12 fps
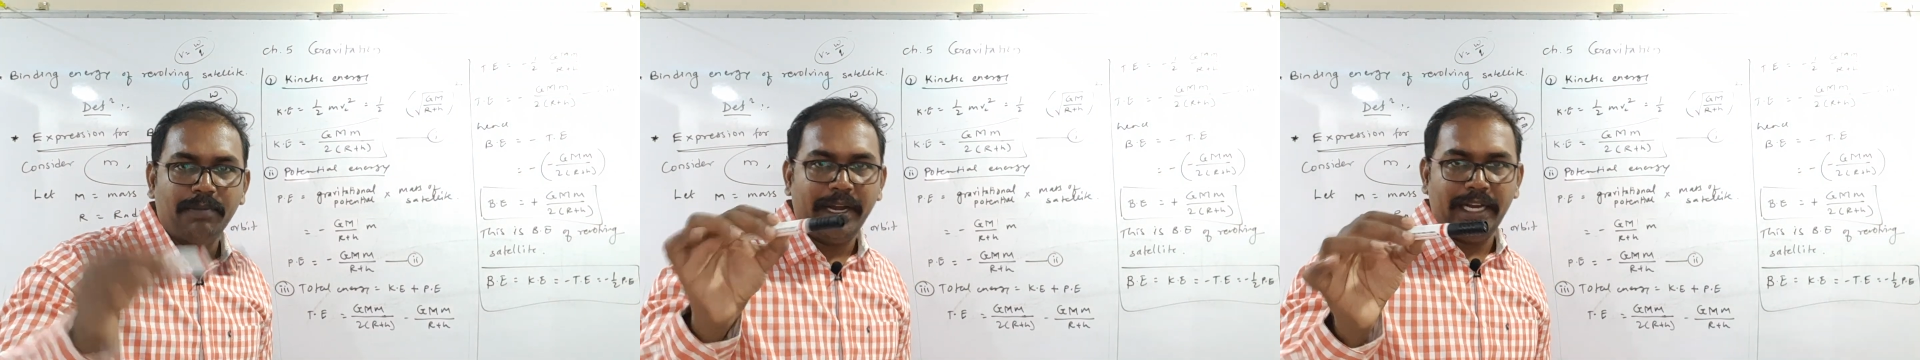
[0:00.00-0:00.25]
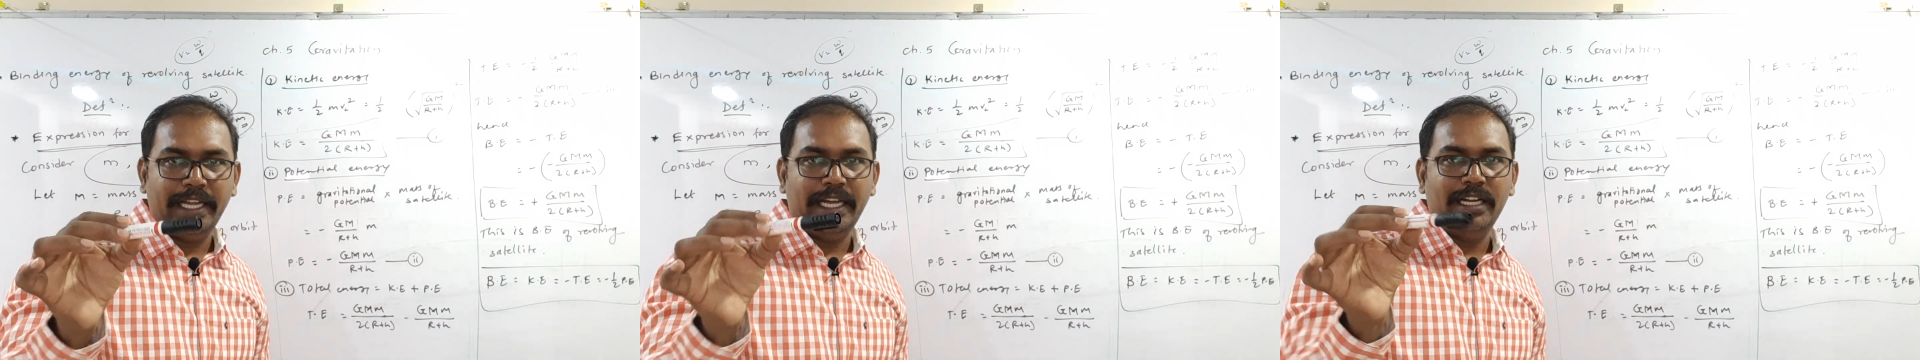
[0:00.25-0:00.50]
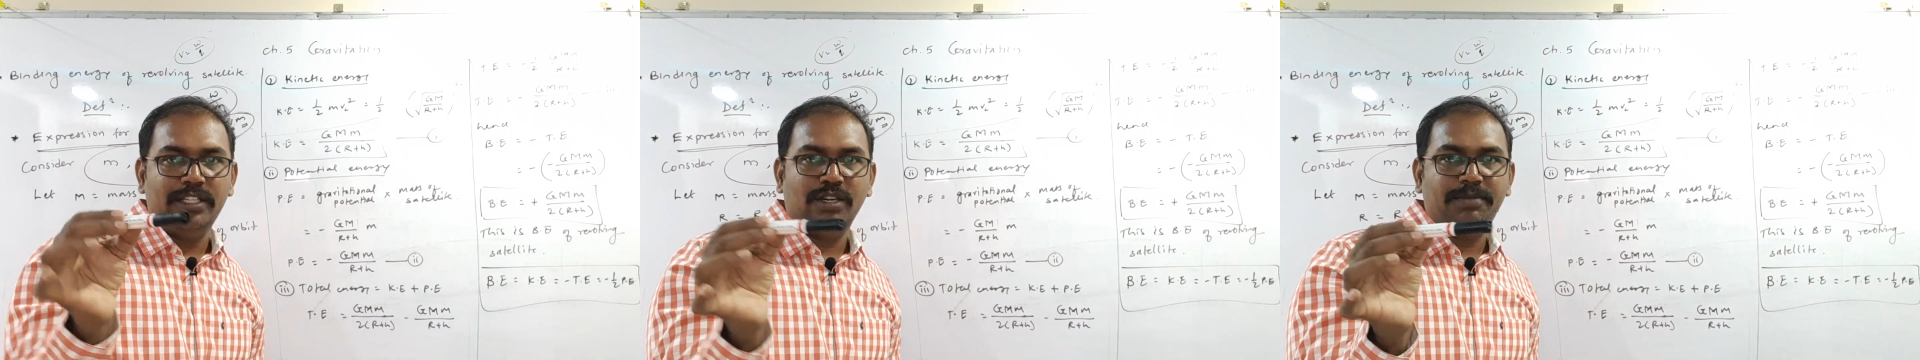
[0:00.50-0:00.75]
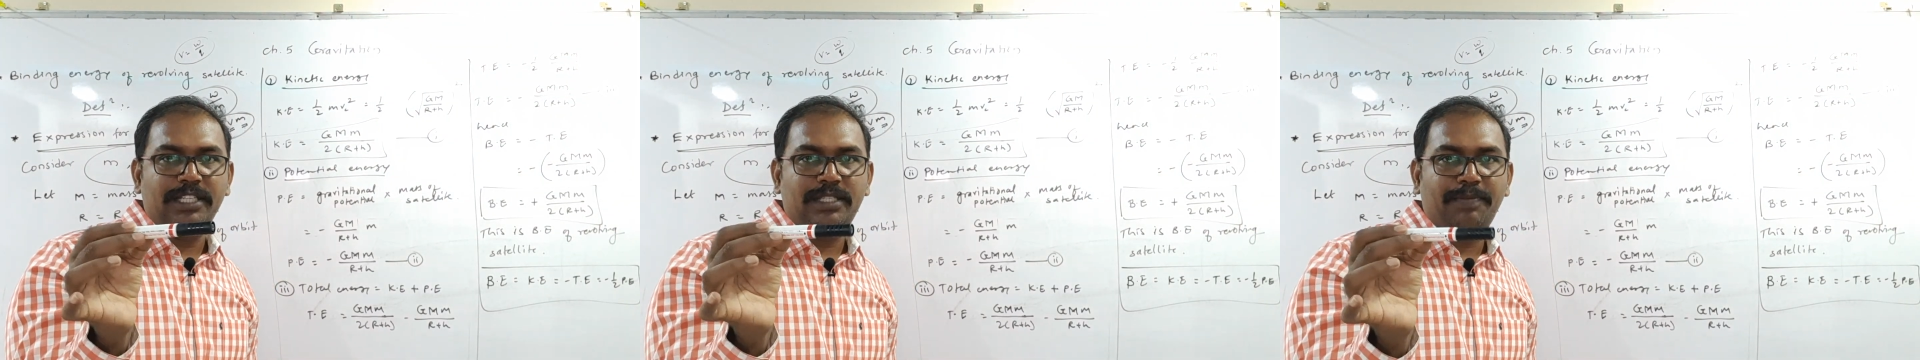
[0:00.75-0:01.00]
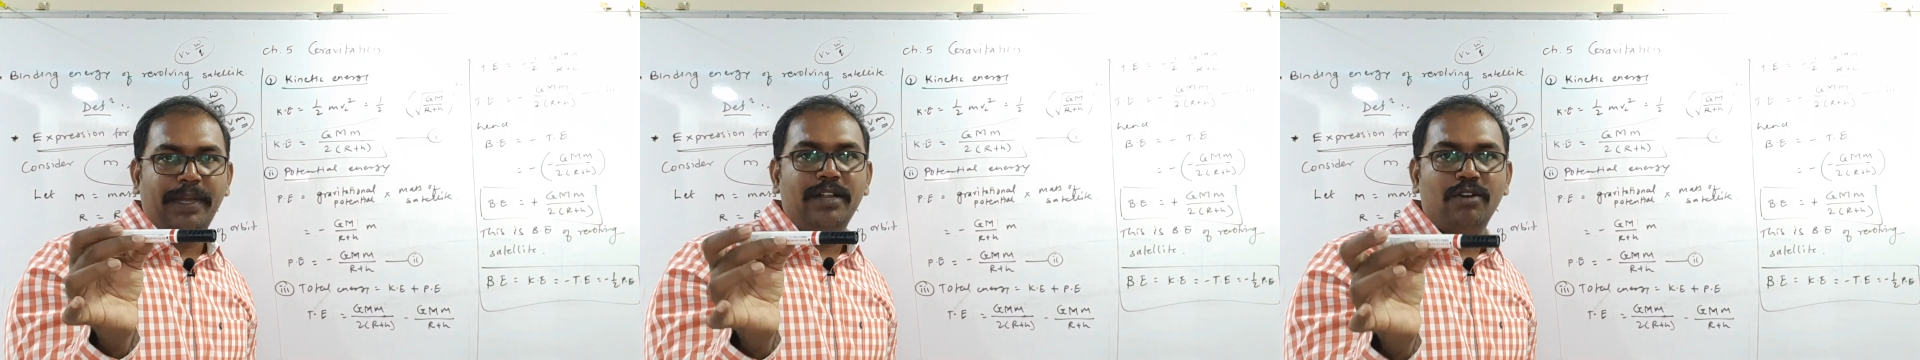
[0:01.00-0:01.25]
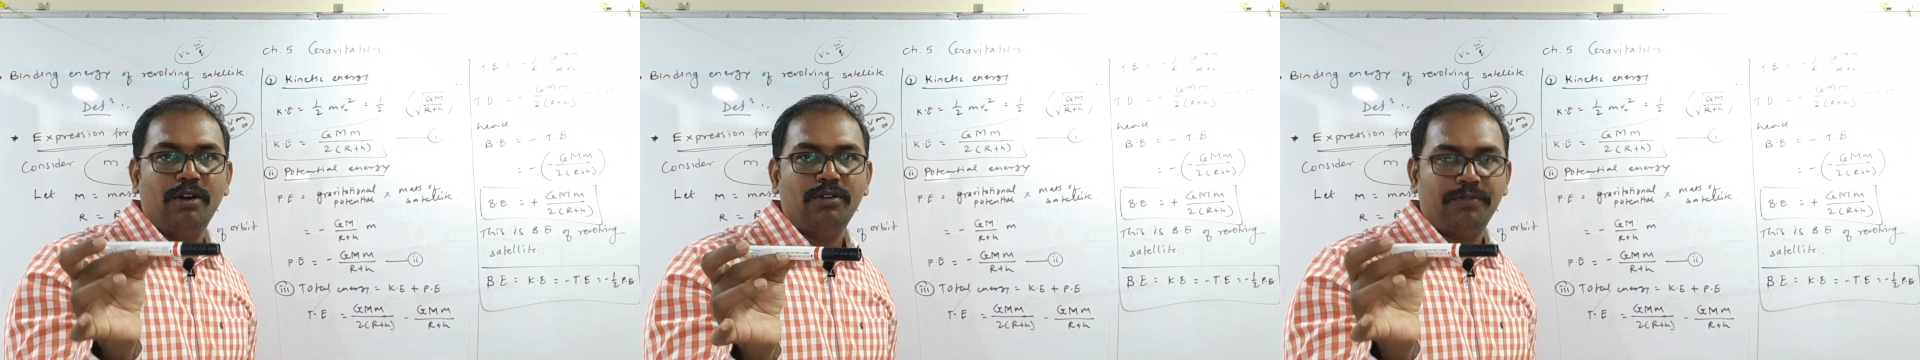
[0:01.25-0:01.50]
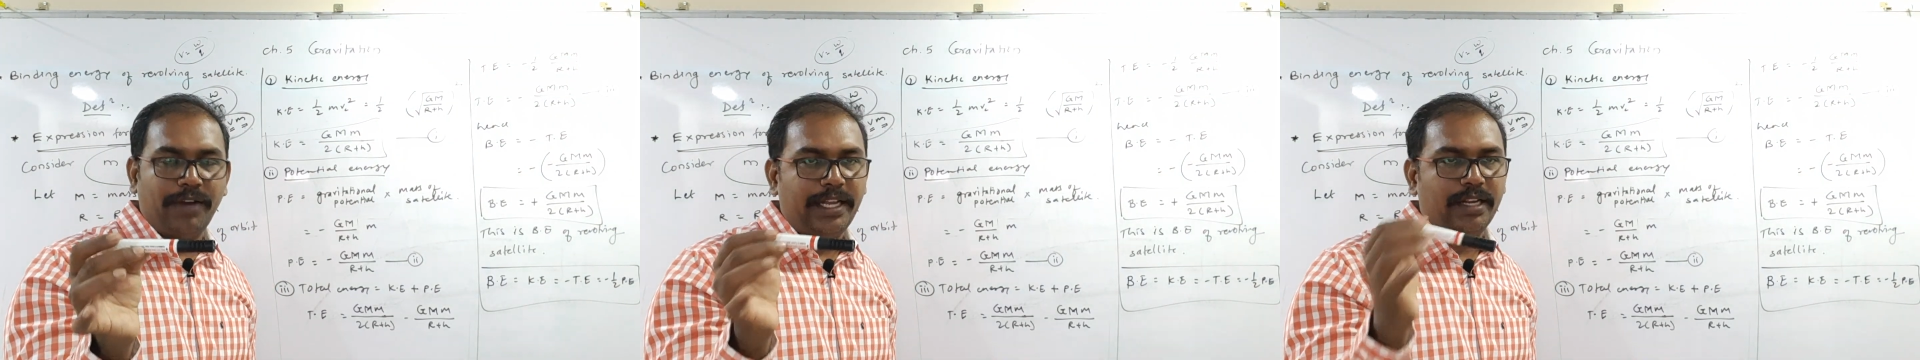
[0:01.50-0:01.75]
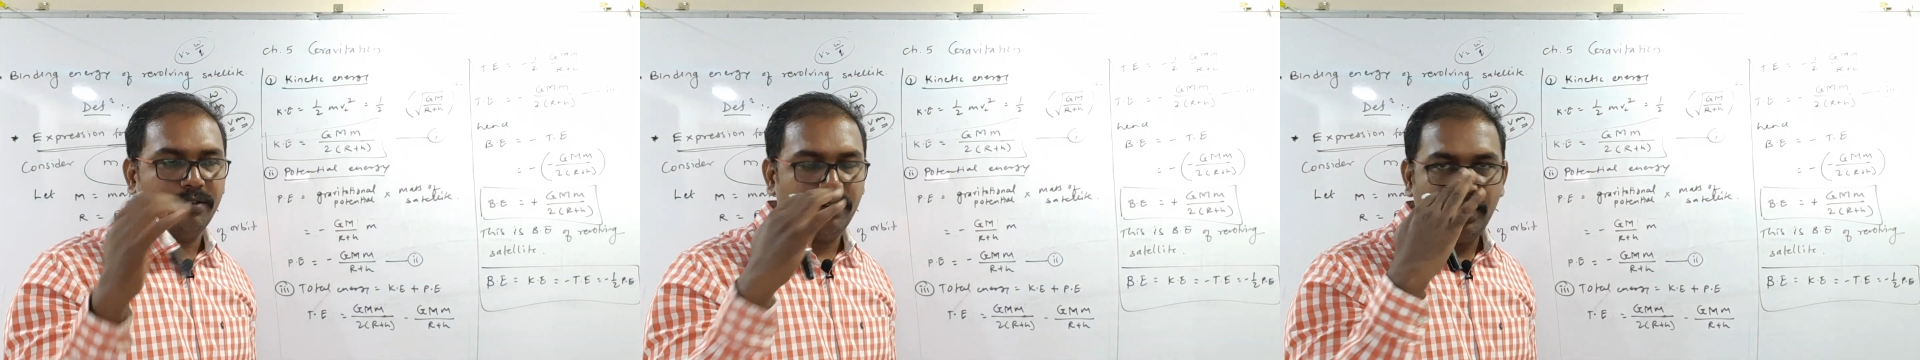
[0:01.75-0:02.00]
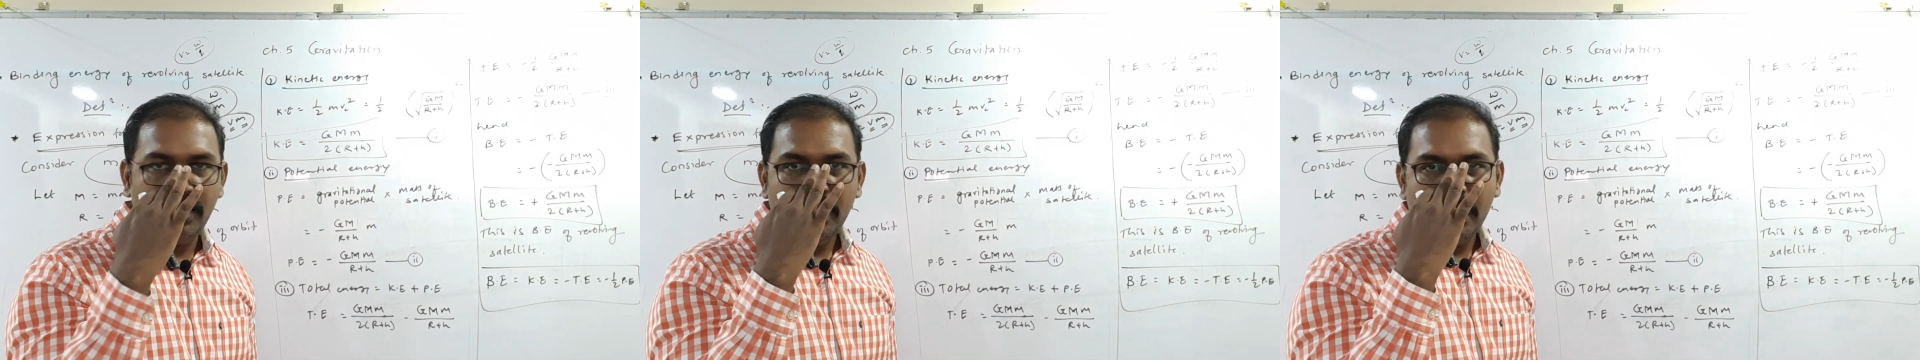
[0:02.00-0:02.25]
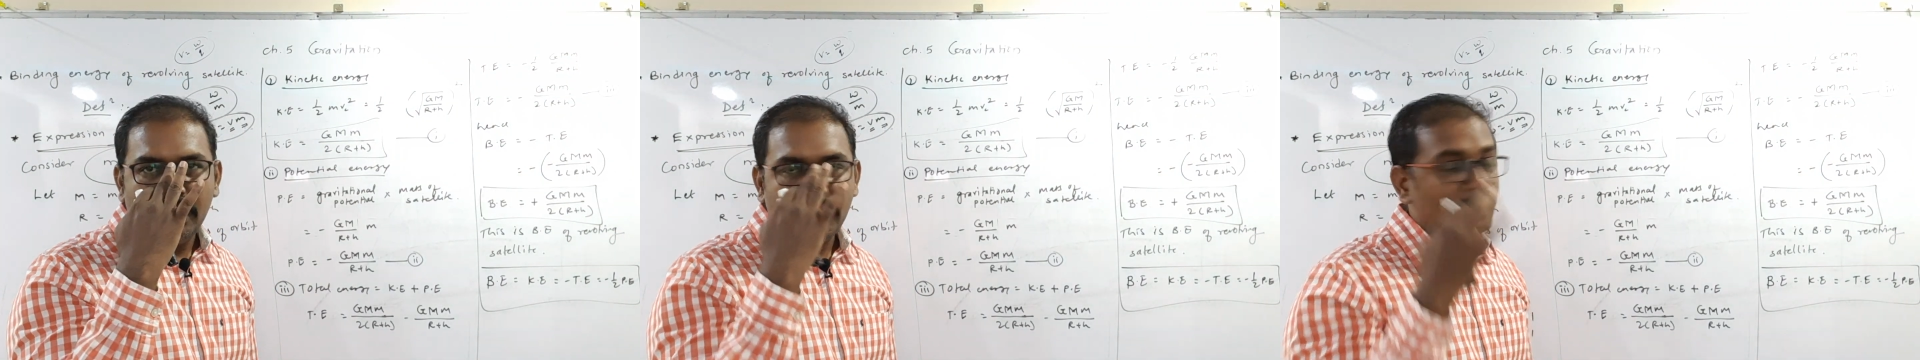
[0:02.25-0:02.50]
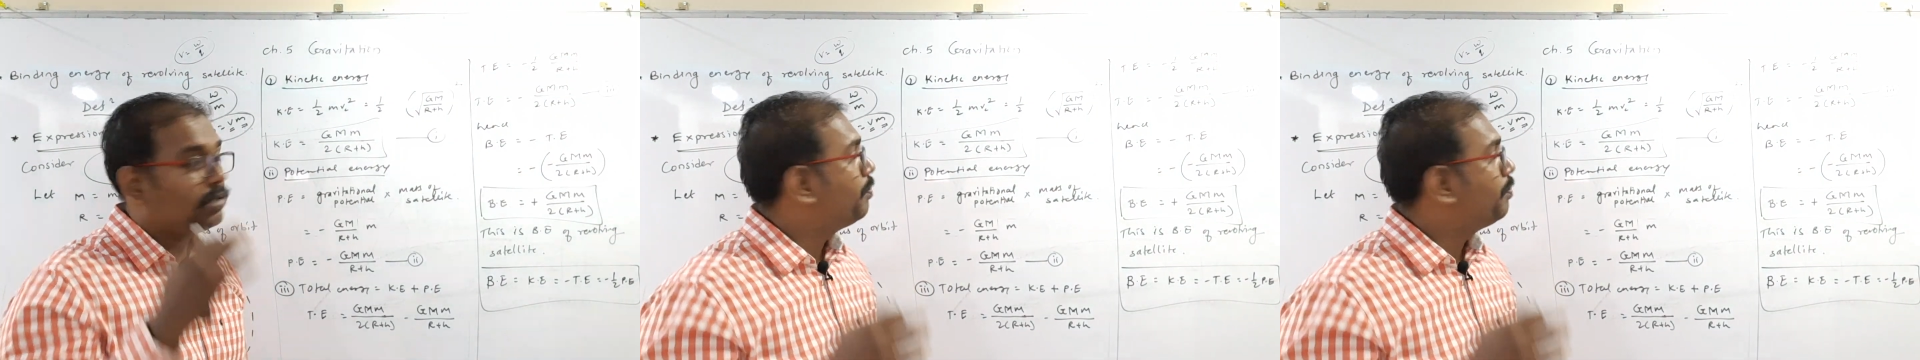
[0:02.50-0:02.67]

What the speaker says: binding energy of this pen you have to find out. Then